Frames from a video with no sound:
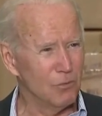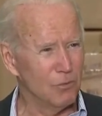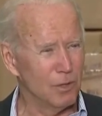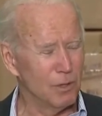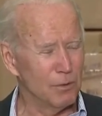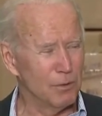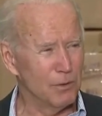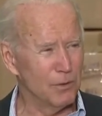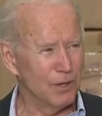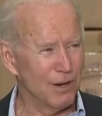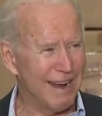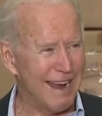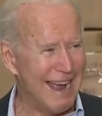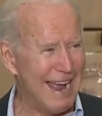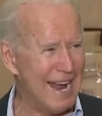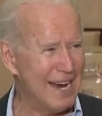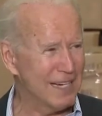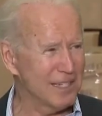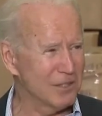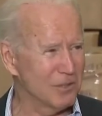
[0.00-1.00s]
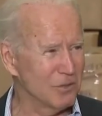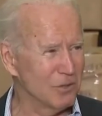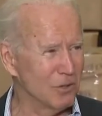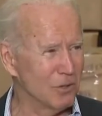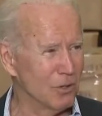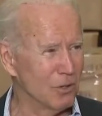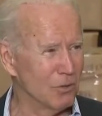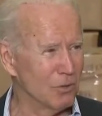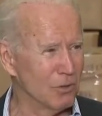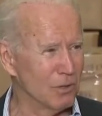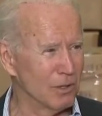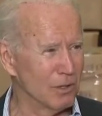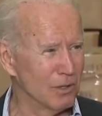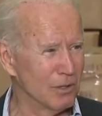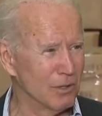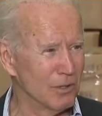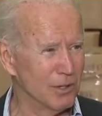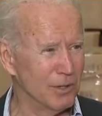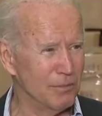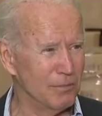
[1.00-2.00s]
where we either act or we're
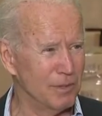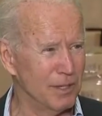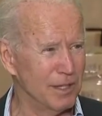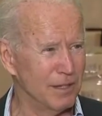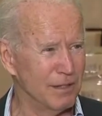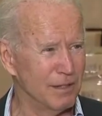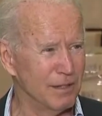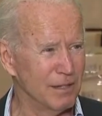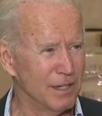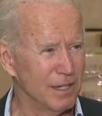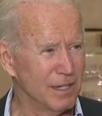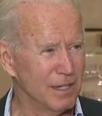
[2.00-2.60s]
going to be